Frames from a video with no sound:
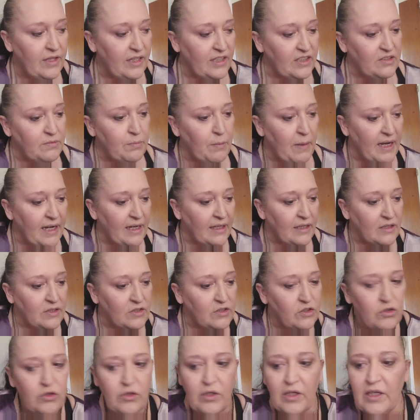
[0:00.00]
that's my
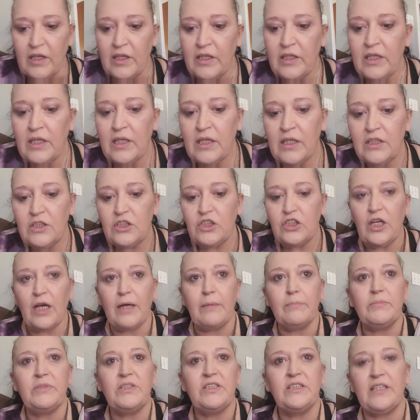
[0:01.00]
extra
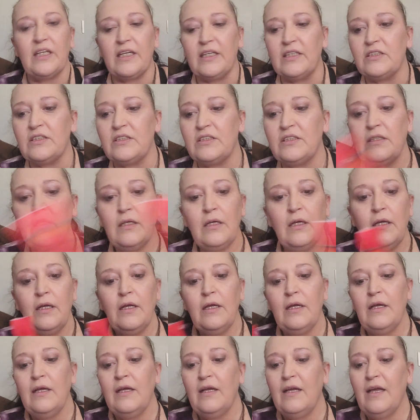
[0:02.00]
chopsticks.
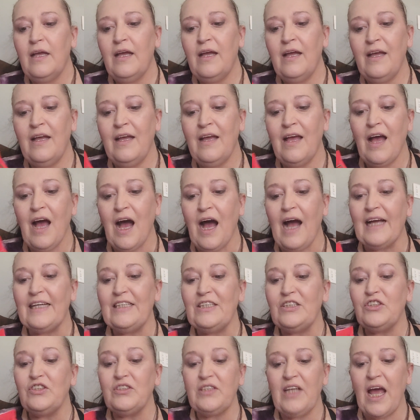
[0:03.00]
I
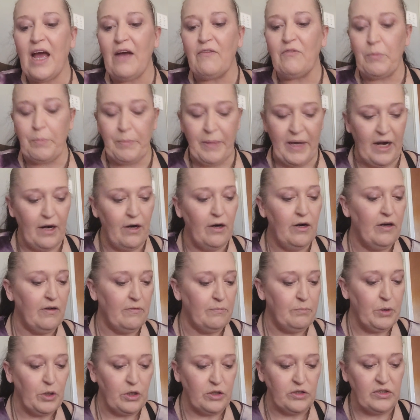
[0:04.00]
used to have a pair
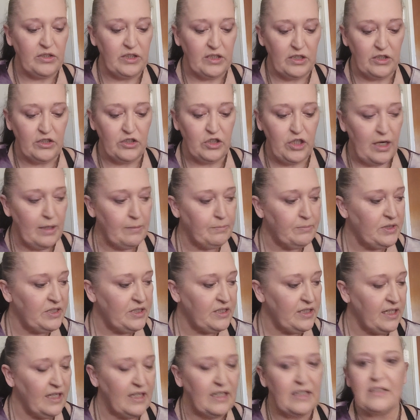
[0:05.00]
of personal
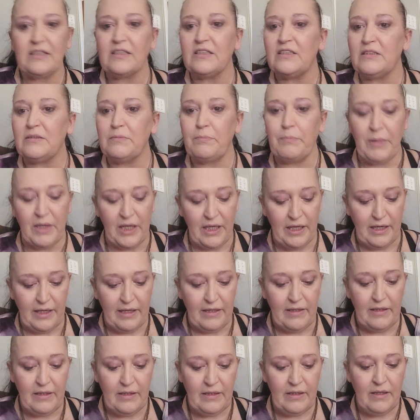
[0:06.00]
chopsticks, but
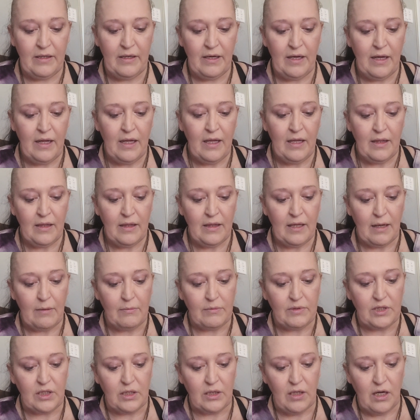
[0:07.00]
that
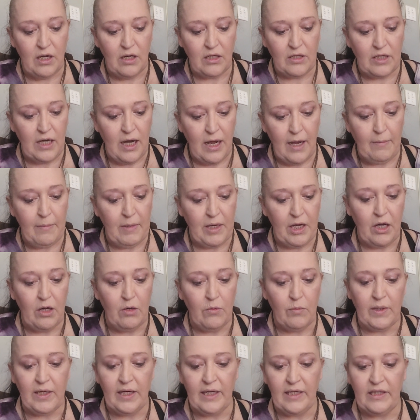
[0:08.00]
was a long time ago
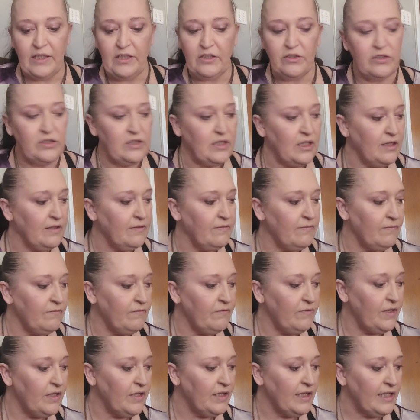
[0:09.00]
when I used to live in
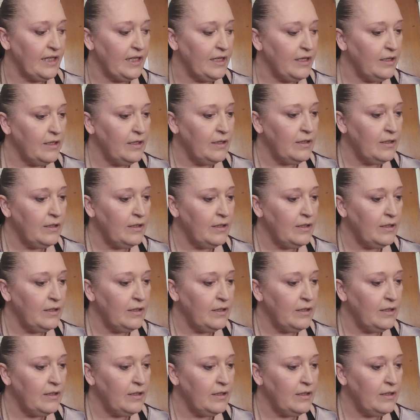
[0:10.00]
Philly.